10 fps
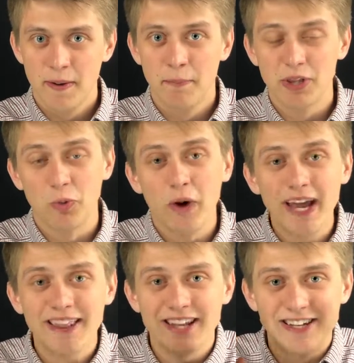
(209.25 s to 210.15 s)
But the
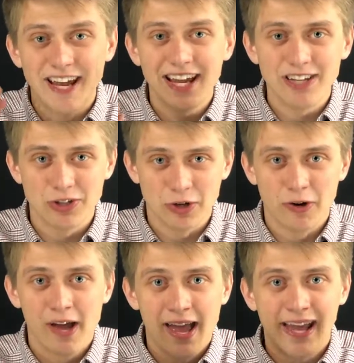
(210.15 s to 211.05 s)
way that
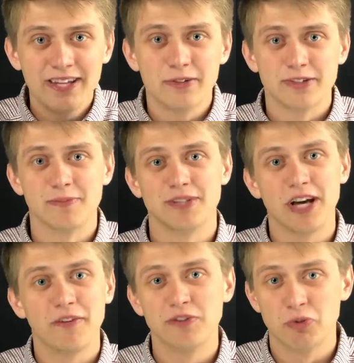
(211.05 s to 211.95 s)
Daniel handles
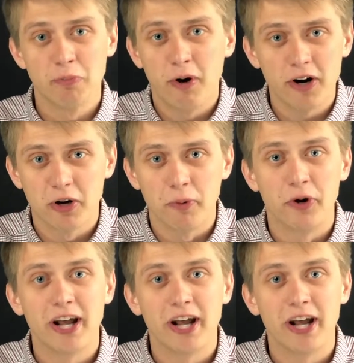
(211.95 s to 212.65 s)
himself is remarkable,